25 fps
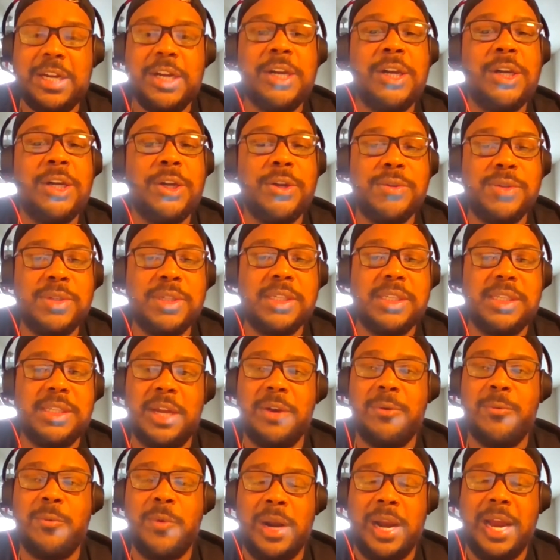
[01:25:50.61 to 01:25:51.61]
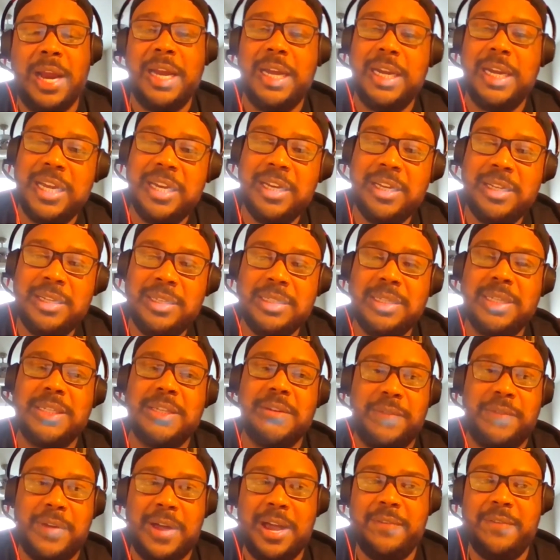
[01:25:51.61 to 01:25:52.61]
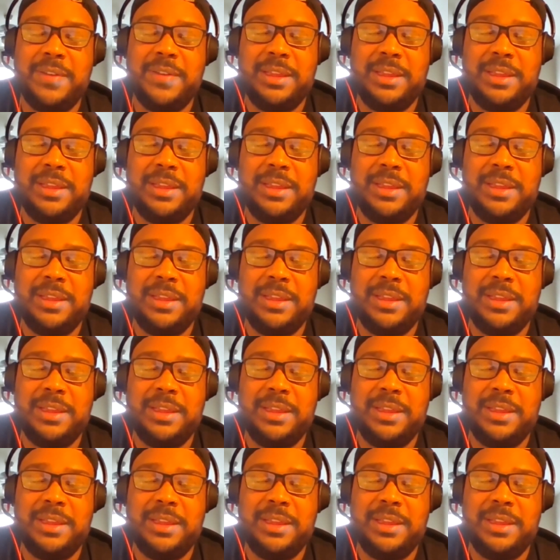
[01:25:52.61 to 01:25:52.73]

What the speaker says: close than what I needed to survive in